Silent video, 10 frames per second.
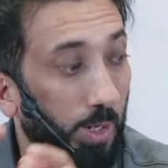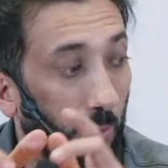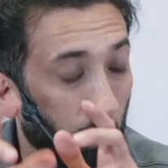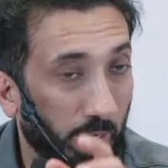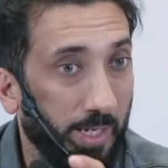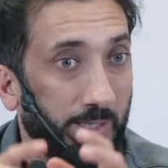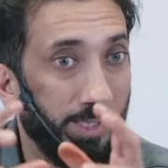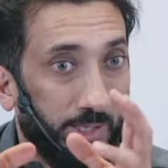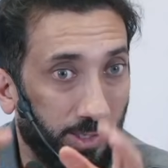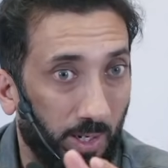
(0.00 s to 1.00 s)
When the
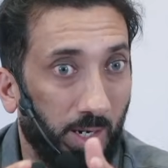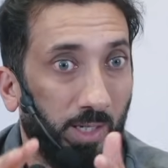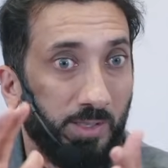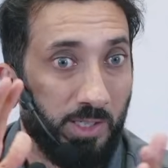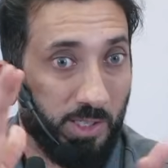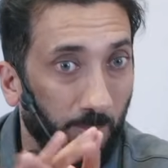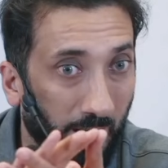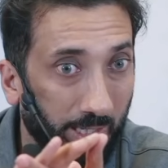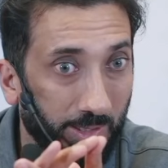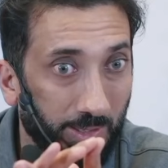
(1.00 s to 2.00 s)
stars are
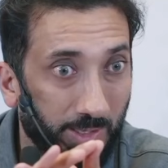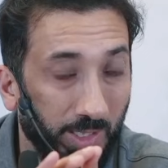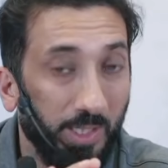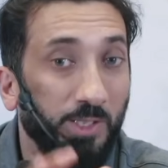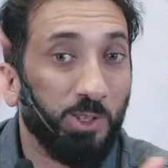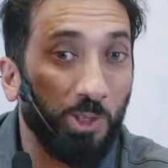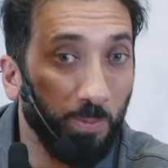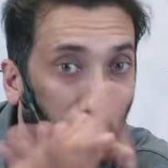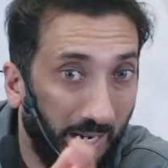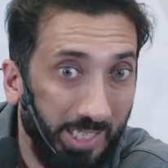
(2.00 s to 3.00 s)
smudged,
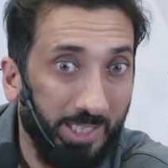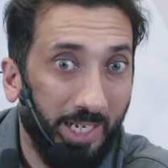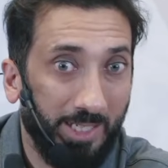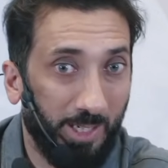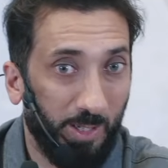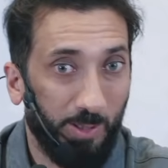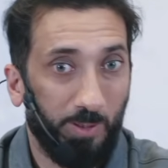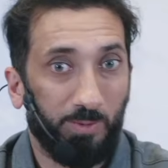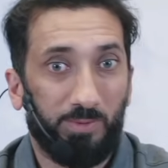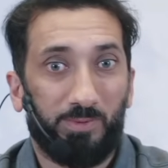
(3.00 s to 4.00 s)
I tell
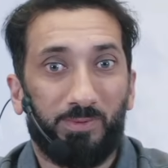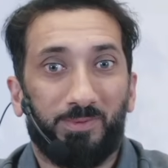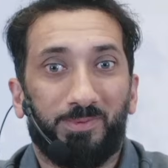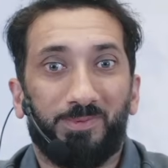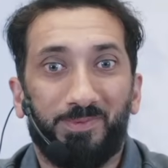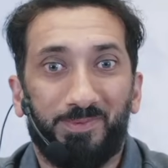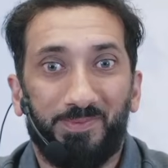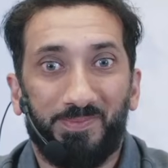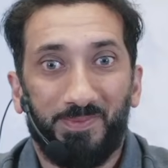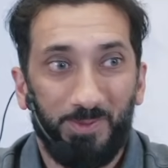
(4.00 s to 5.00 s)
you.
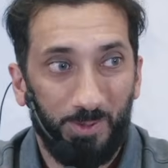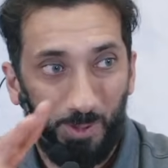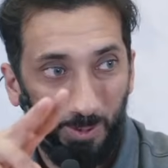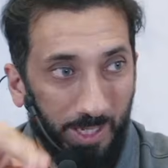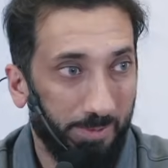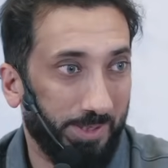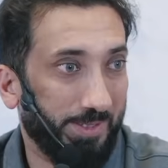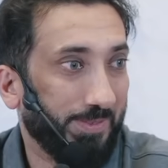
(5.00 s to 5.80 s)
2 times.